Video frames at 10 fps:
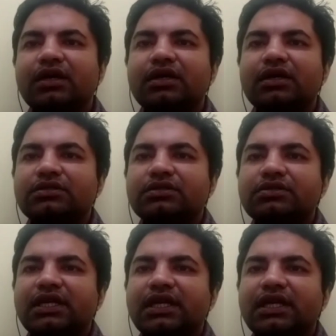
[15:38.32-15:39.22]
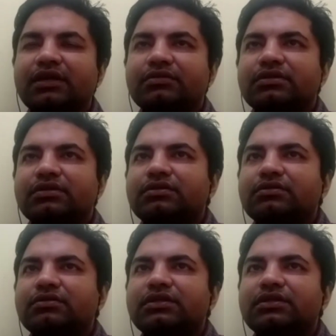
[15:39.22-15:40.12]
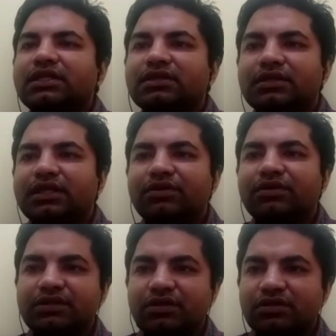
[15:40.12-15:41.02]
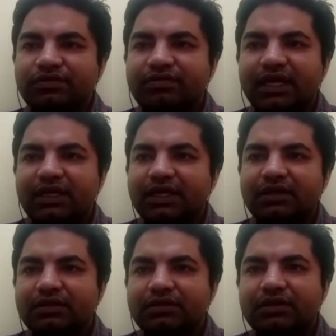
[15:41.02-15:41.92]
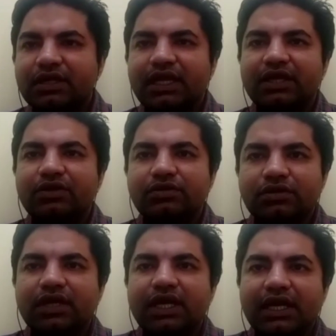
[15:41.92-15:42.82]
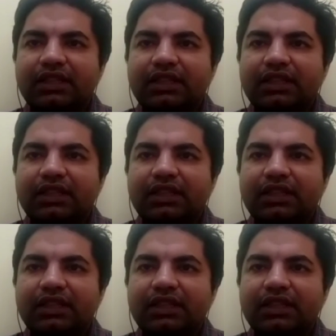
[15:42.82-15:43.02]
So that the other innovator is also free and then I can also talk at length.